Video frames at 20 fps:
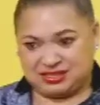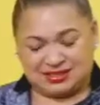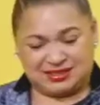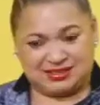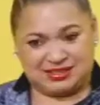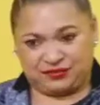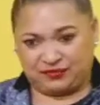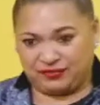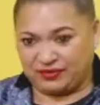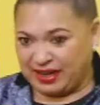
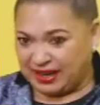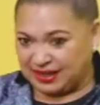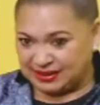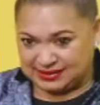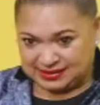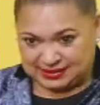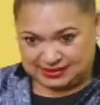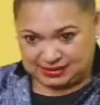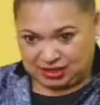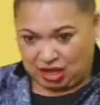
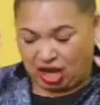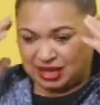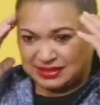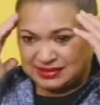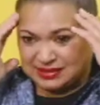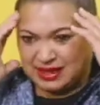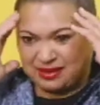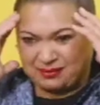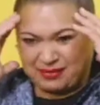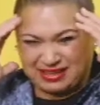deflated,
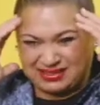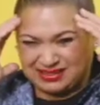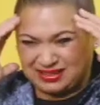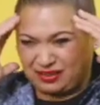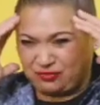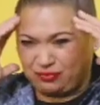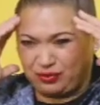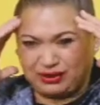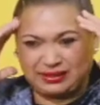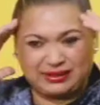asking
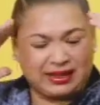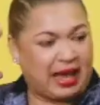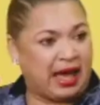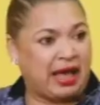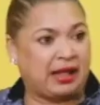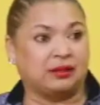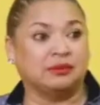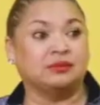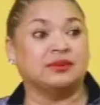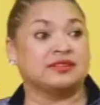myself, what the
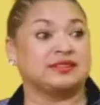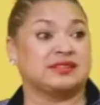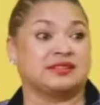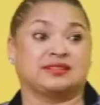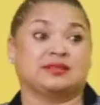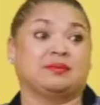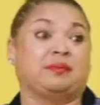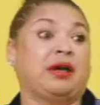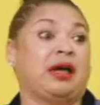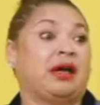hell was this
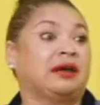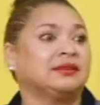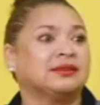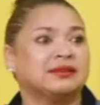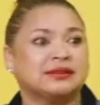about?